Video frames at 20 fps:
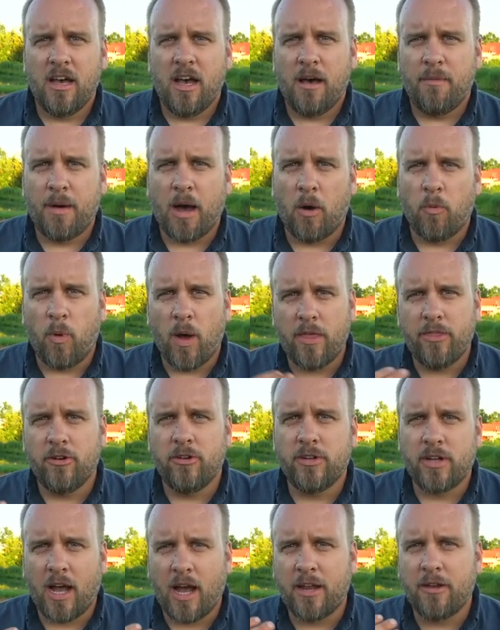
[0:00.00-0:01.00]
about whether
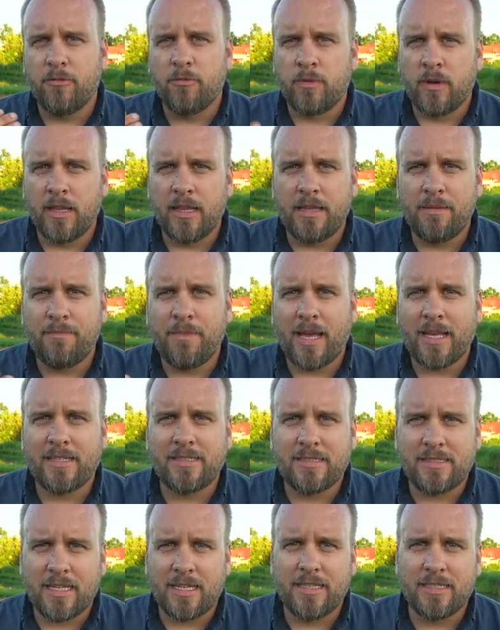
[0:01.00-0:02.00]
or not it really
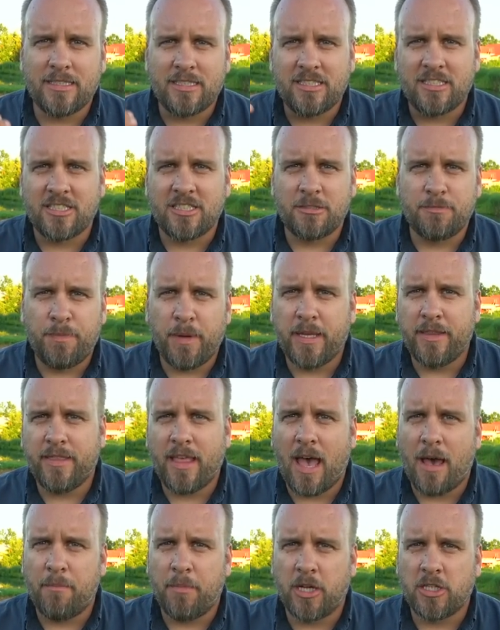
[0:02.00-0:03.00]
makes sense to spend
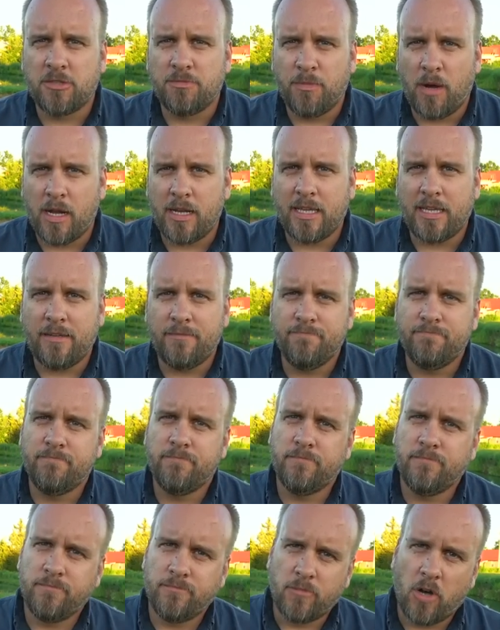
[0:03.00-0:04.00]
that much money
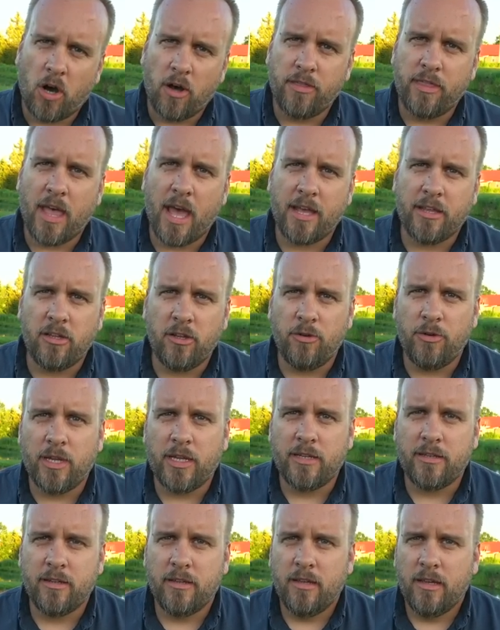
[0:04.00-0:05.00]
on that
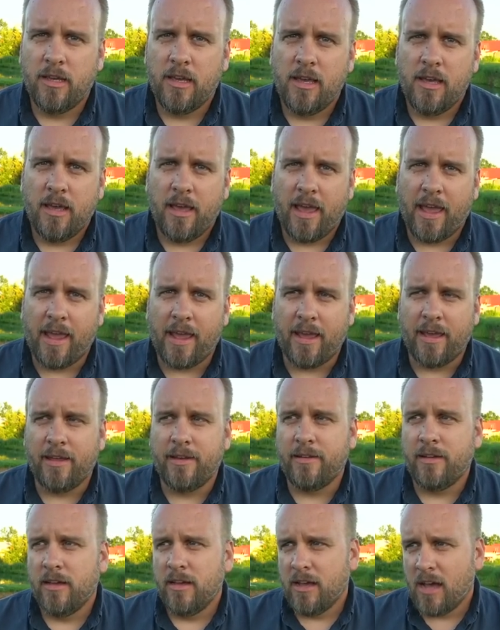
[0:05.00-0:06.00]
unit.
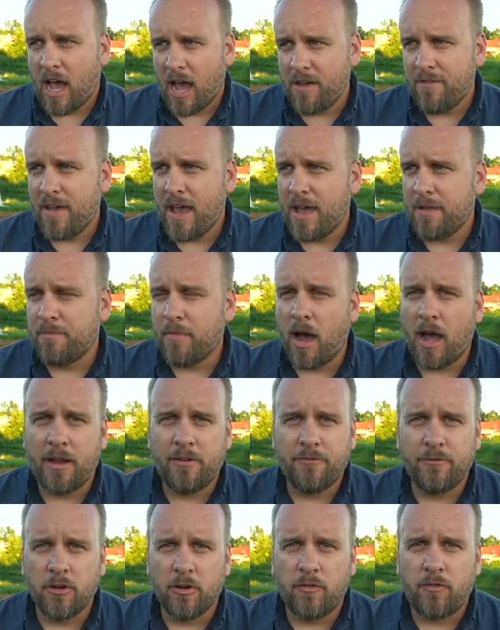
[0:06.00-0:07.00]
And I've had
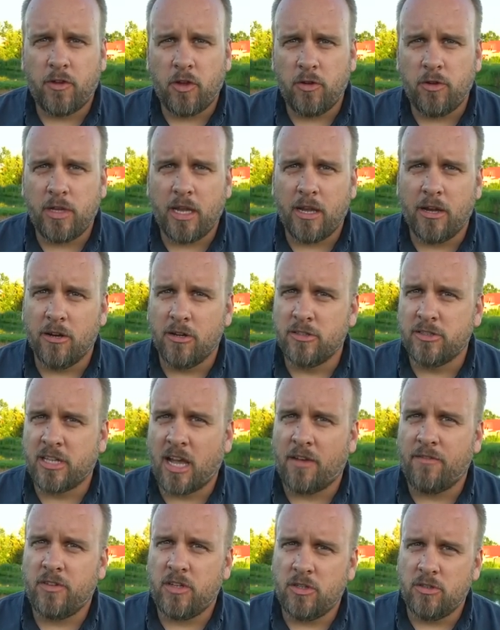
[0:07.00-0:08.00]
mine for a few years.
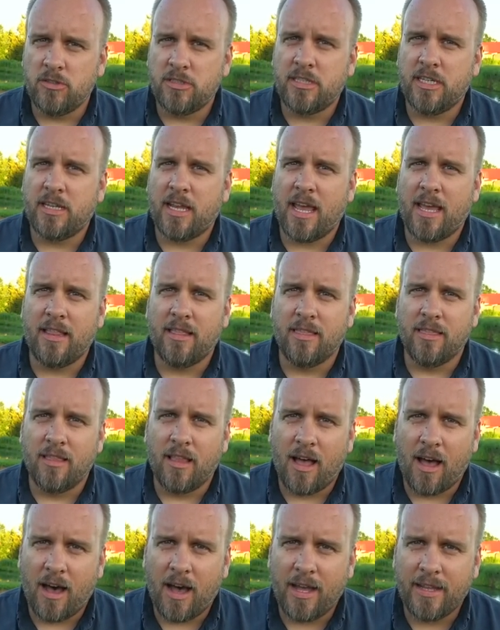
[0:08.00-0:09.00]
I've used it a
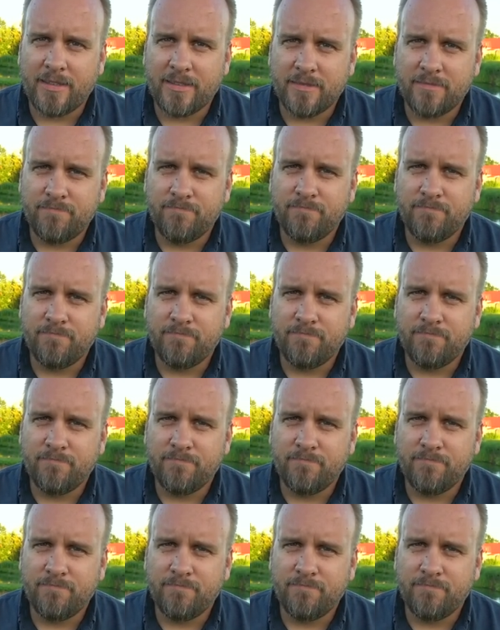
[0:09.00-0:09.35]
lot.